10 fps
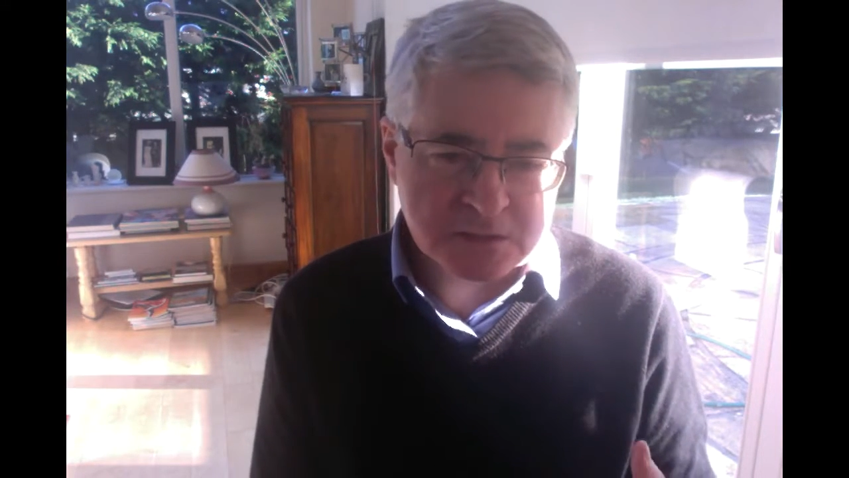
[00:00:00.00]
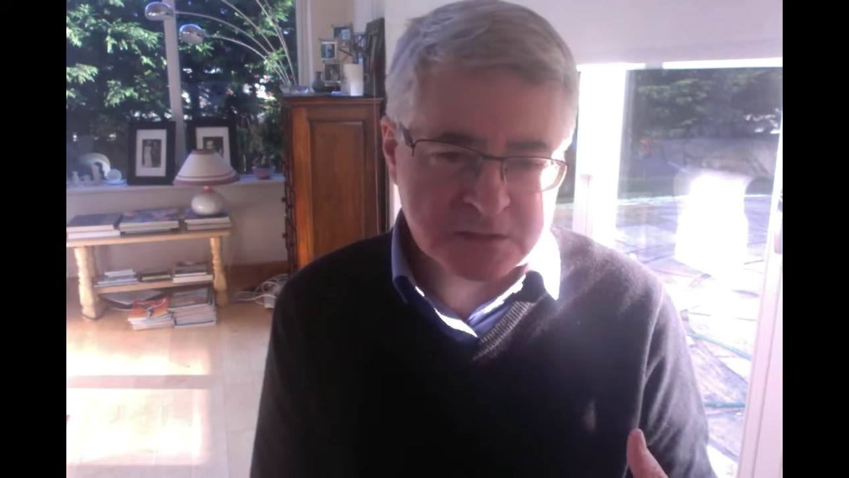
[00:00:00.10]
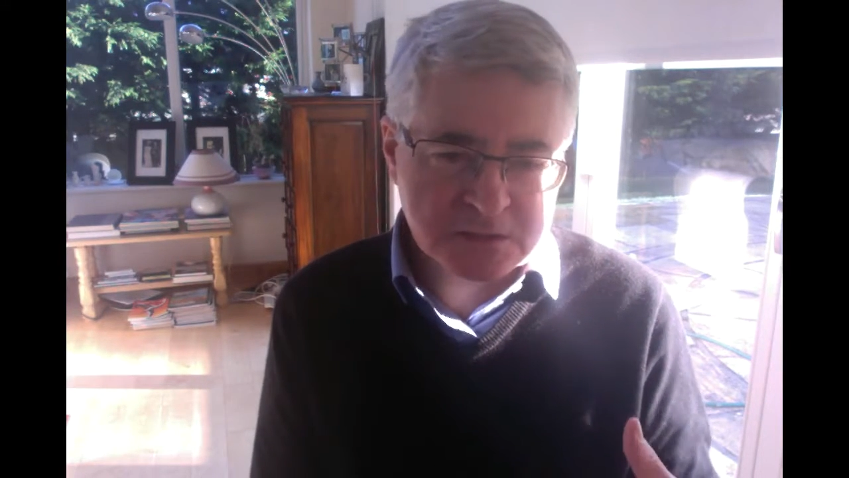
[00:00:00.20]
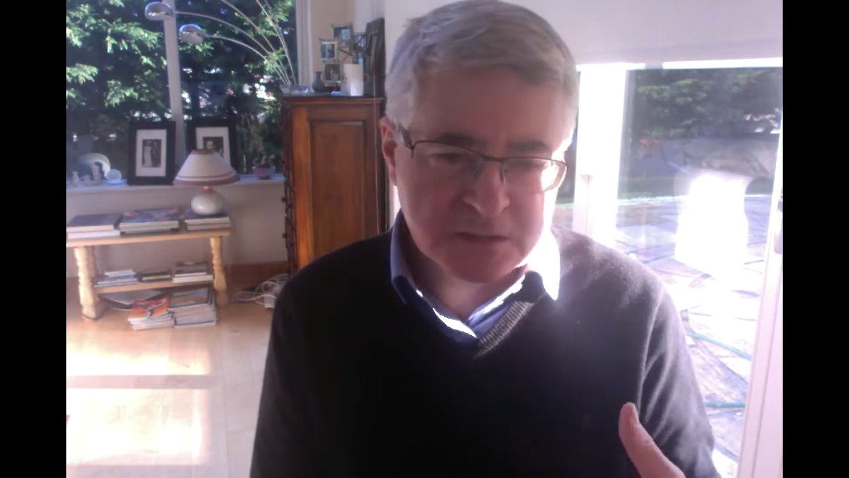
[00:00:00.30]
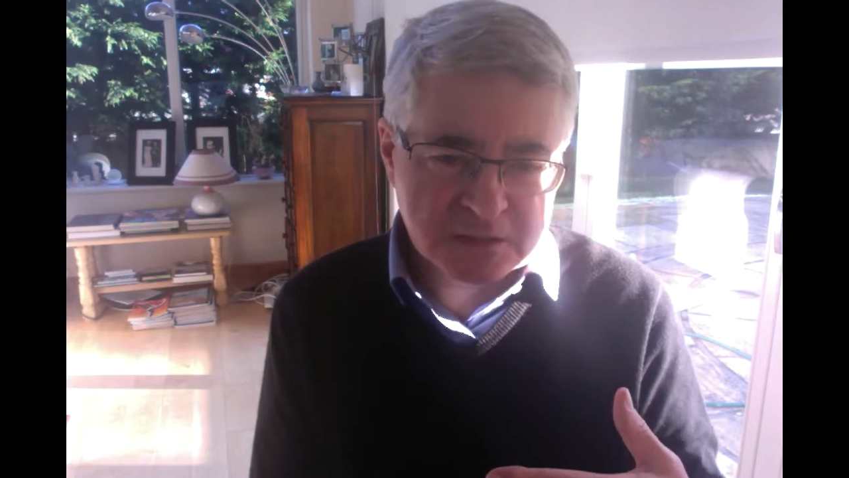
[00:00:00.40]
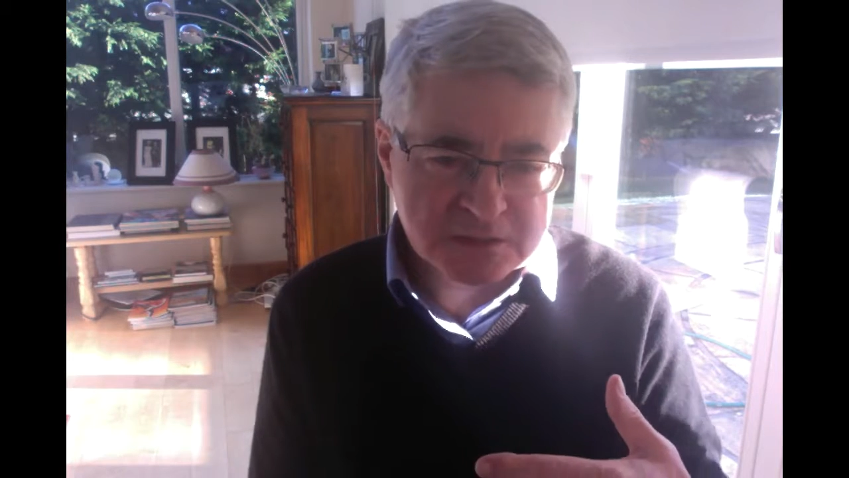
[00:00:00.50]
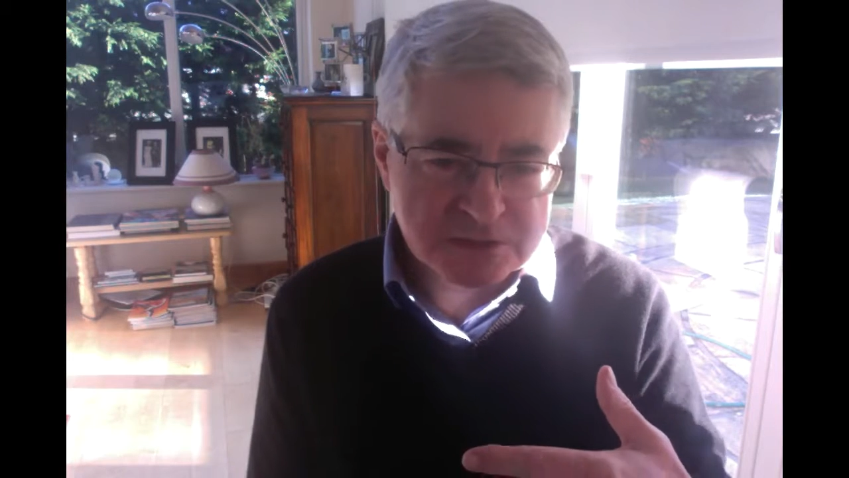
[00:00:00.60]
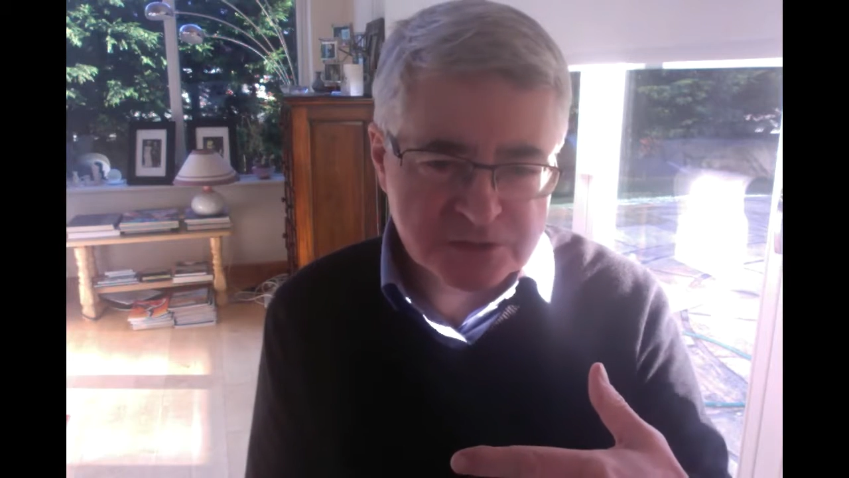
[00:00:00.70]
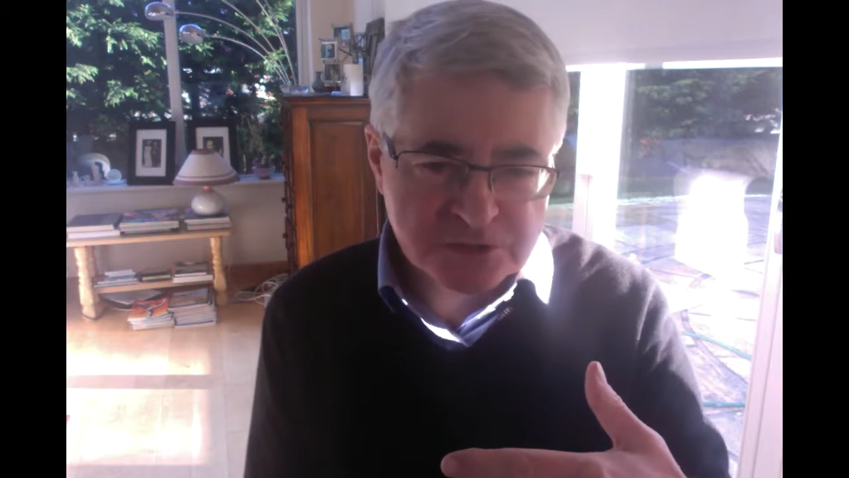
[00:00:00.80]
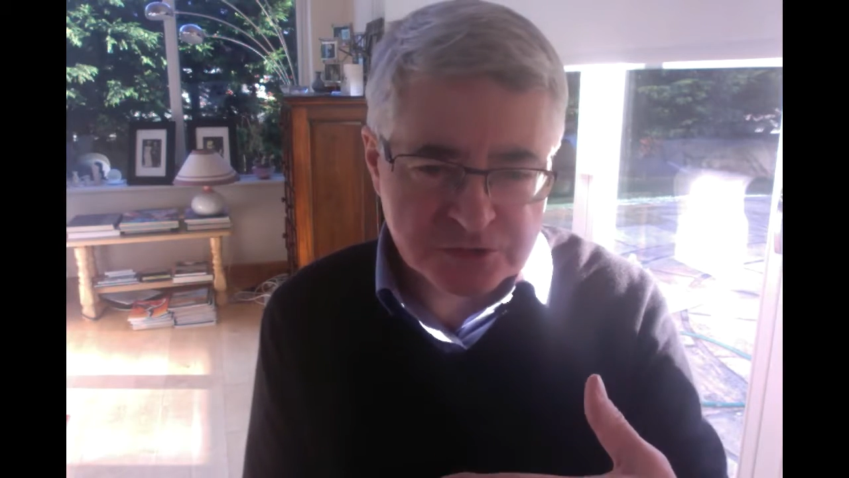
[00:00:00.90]
did not
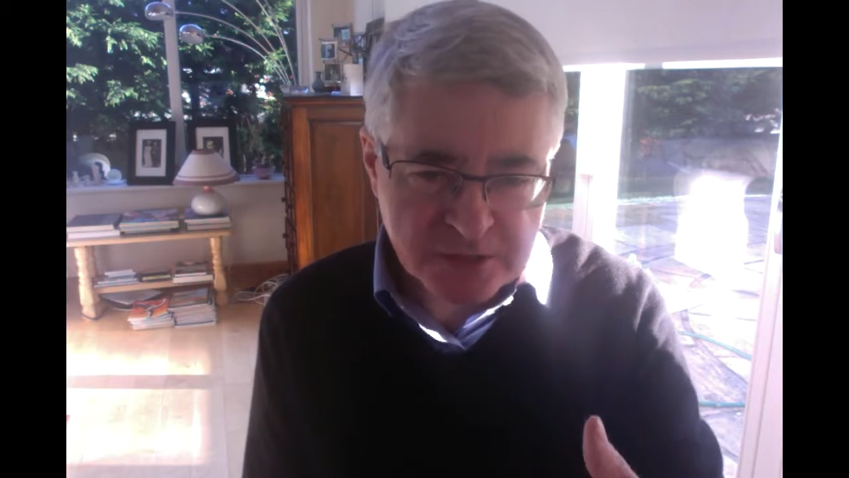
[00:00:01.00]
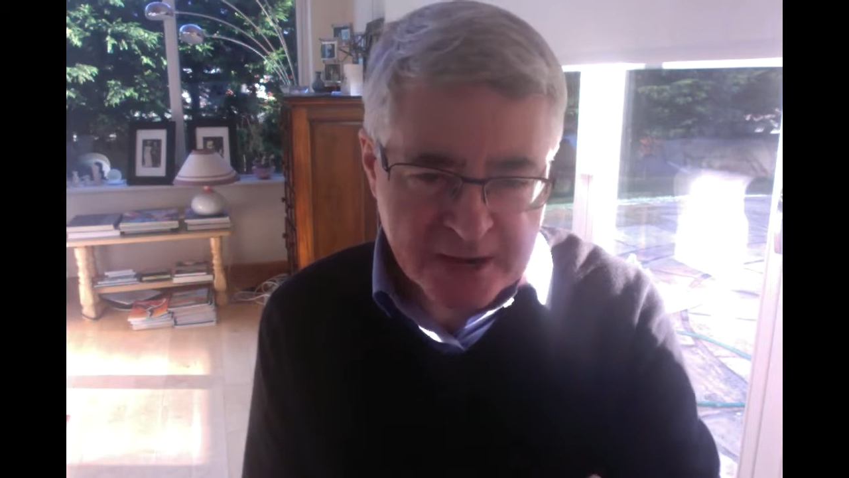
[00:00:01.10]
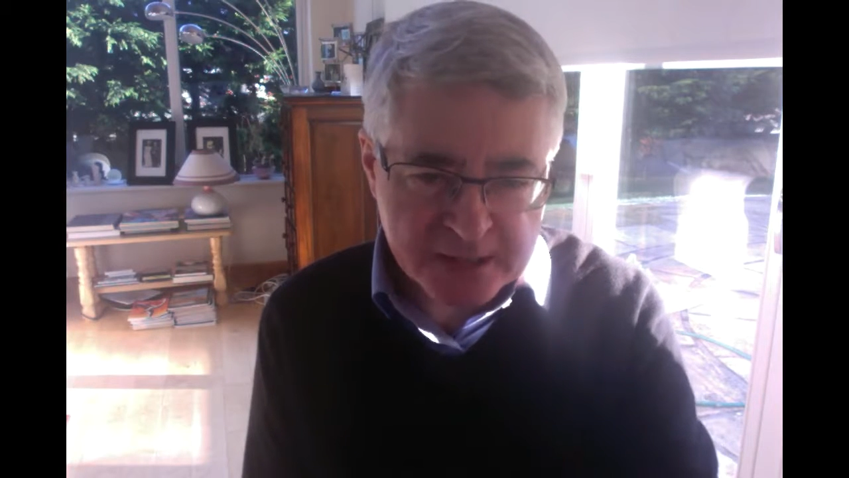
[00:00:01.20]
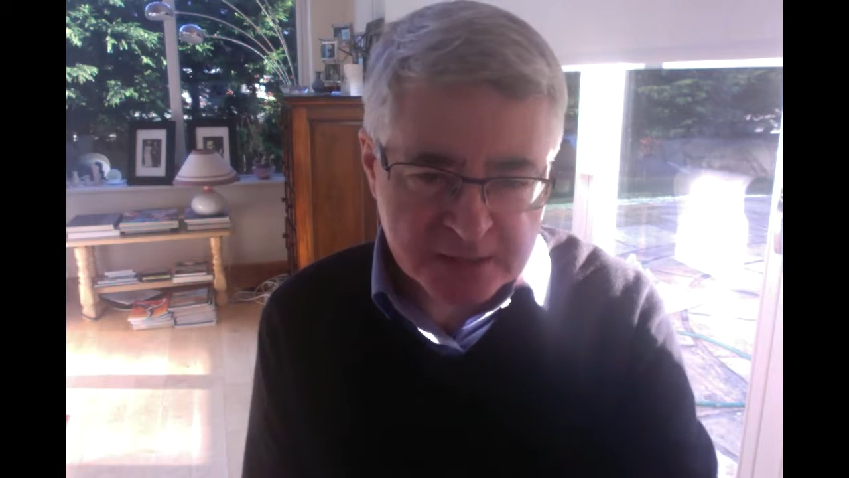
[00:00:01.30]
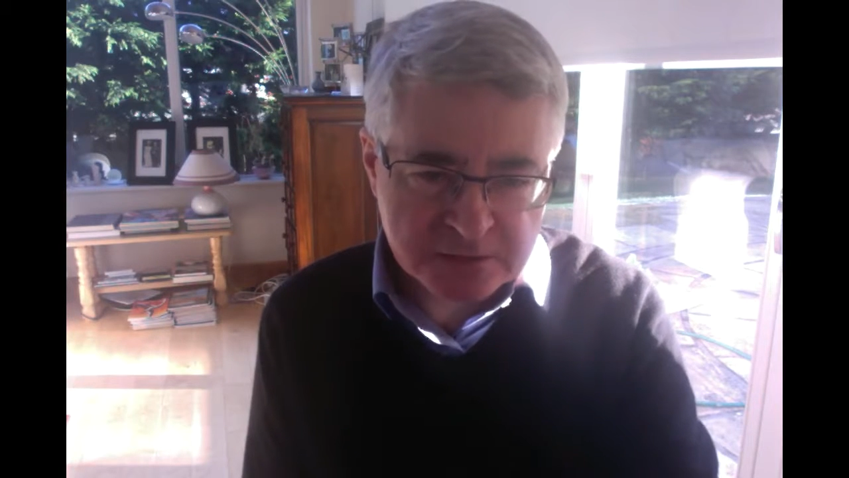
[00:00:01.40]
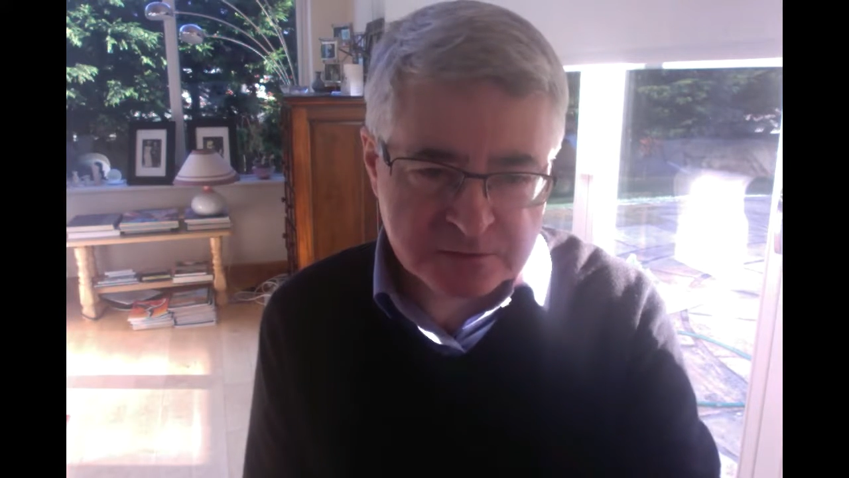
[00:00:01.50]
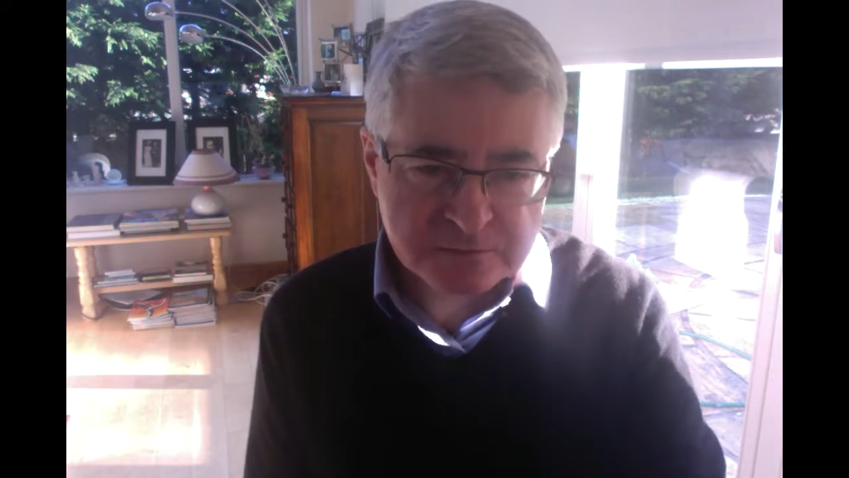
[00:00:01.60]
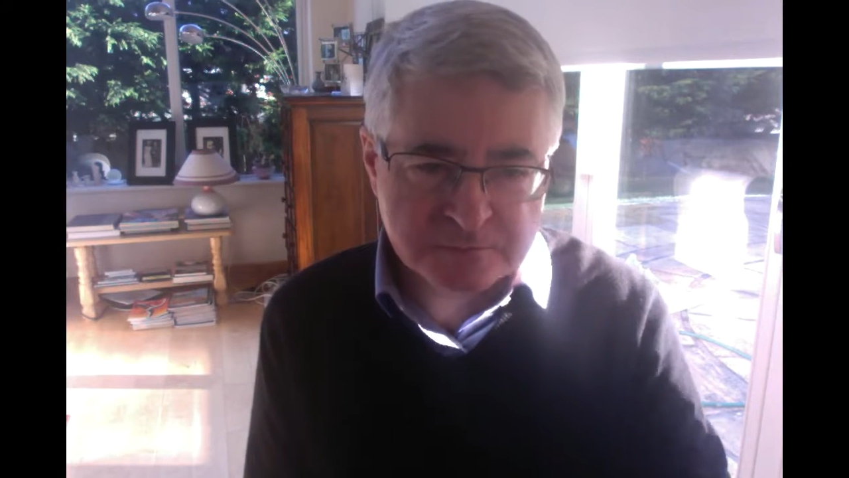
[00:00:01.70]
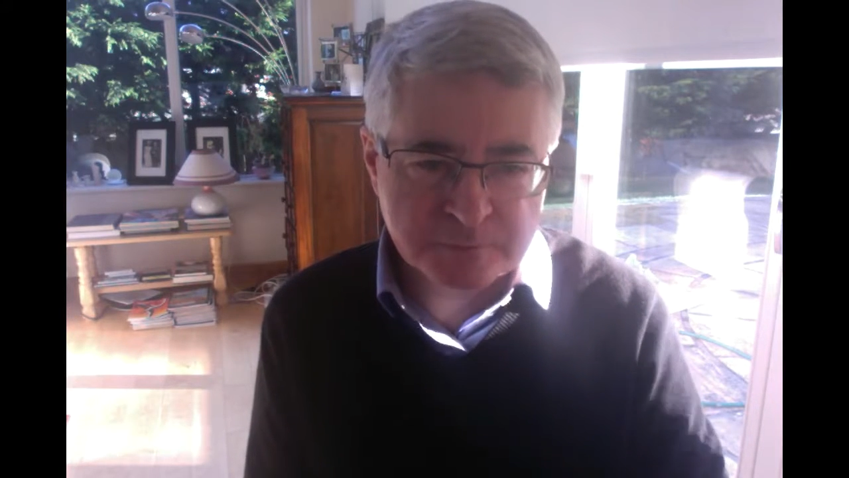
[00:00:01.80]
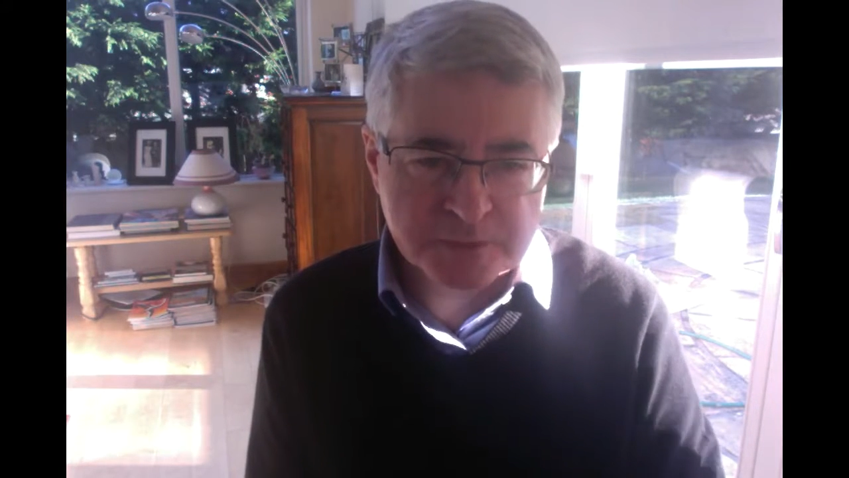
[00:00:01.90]
detract
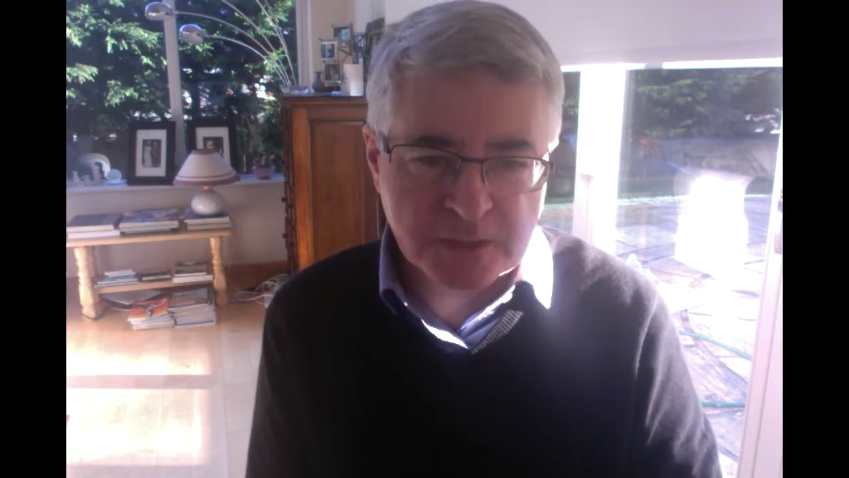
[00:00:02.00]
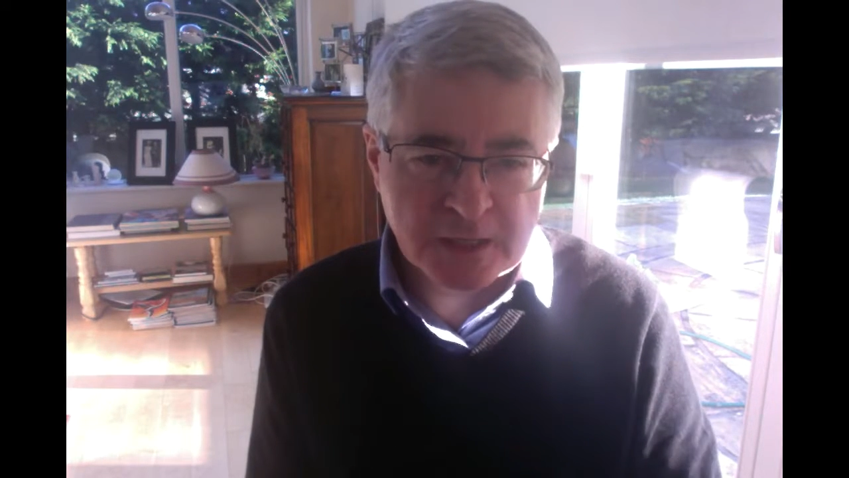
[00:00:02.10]
from the